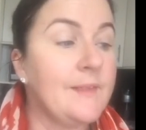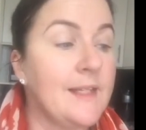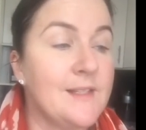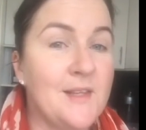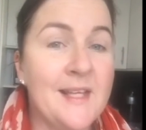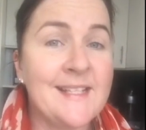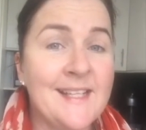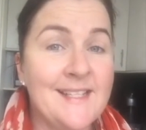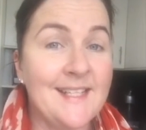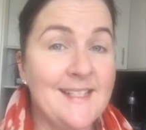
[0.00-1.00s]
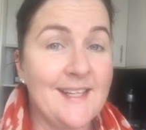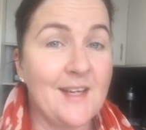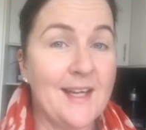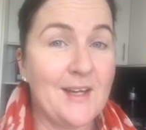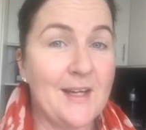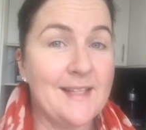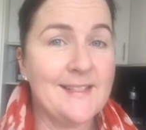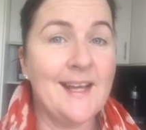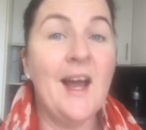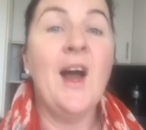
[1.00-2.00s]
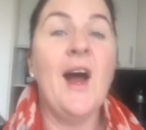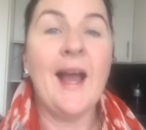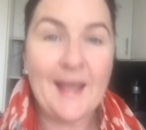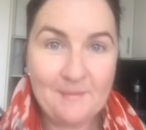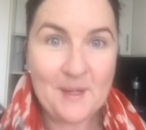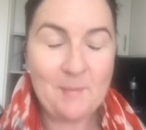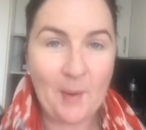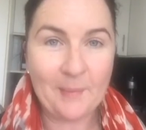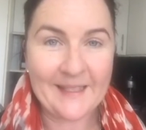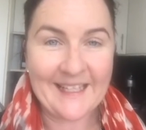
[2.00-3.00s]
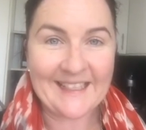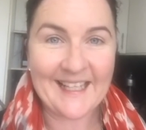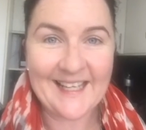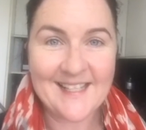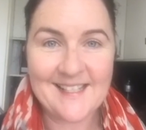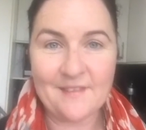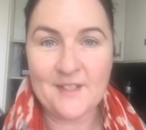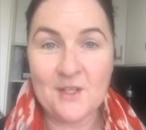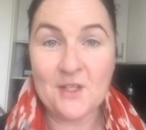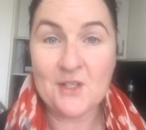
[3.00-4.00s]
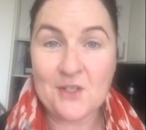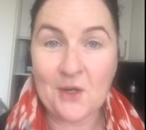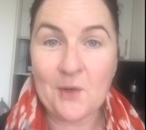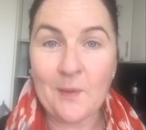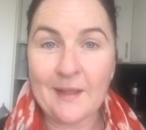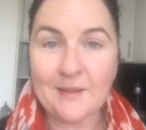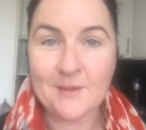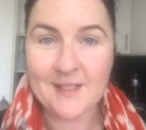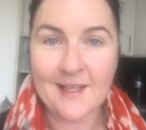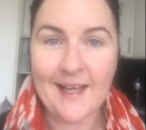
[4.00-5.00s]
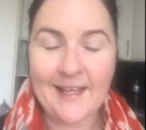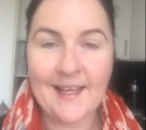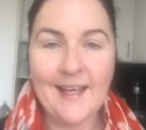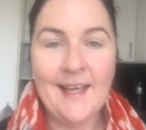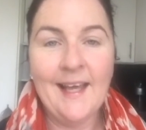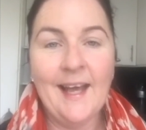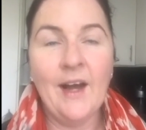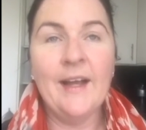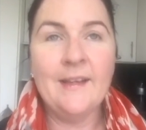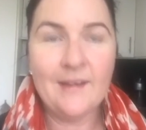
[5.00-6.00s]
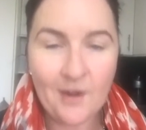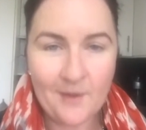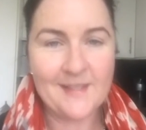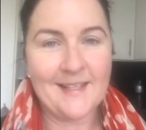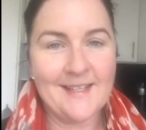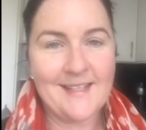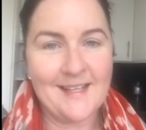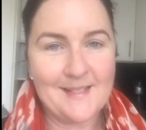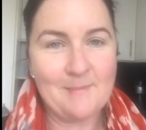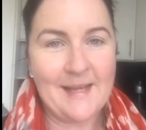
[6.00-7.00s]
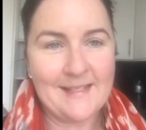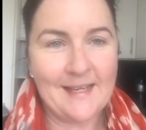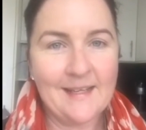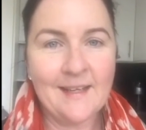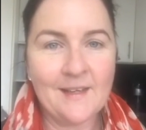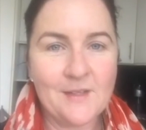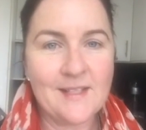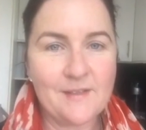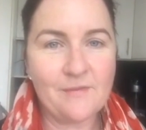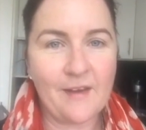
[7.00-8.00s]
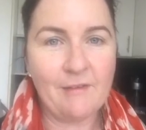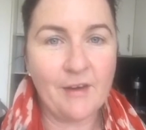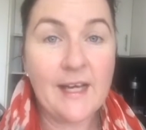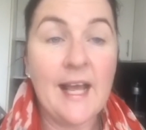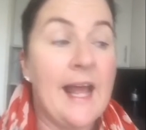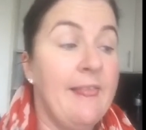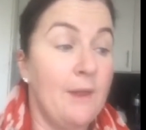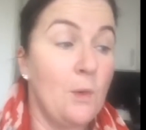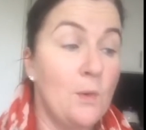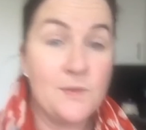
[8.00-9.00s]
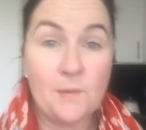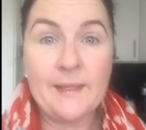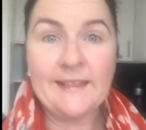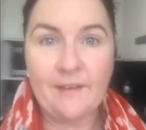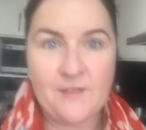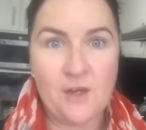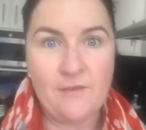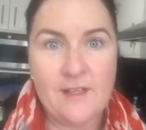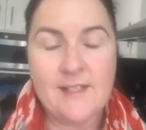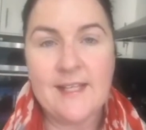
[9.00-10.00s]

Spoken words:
So that's our dinner tonight, guys. I am going to pop in here later this afternoon and show you what it looks like. I know it's going to taste amazing because it's a favorite. There'll also be leftovers.